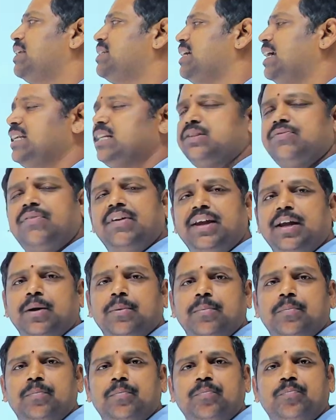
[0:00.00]
satisfying.
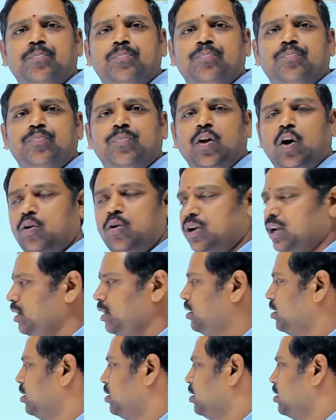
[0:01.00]
Okay.
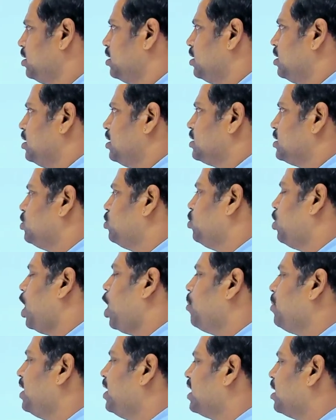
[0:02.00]
So
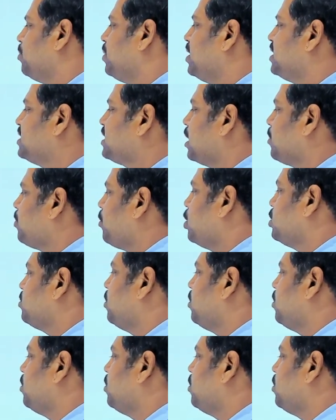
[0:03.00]
how many triplets are possible